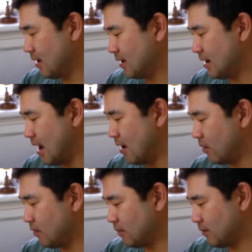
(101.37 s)

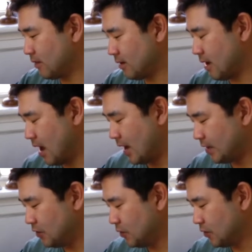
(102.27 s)
Now, I
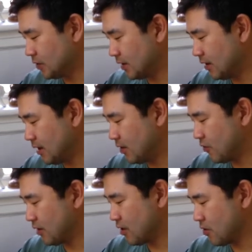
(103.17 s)
use the
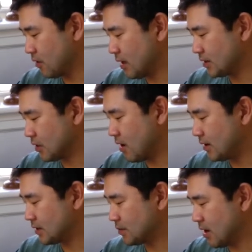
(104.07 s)
traditional Celtic
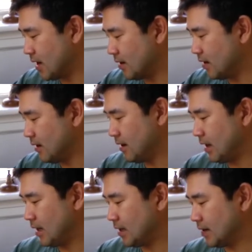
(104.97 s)
cross spread.
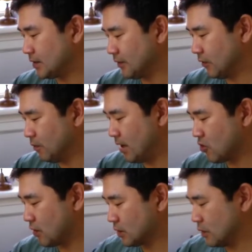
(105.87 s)
It gives a full
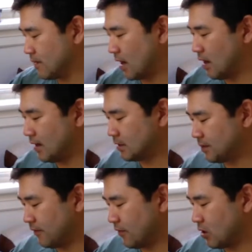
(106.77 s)
picture. It's what my clients
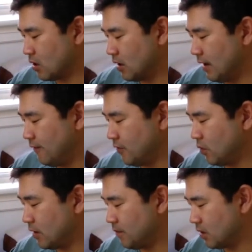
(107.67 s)
prefer. If you
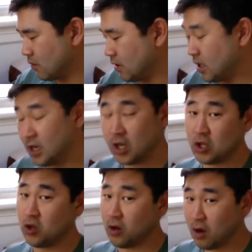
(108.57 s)
want to book a reading,
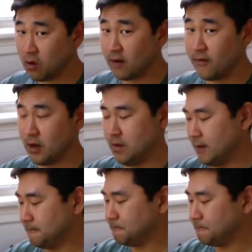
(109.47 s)
you know where to find me.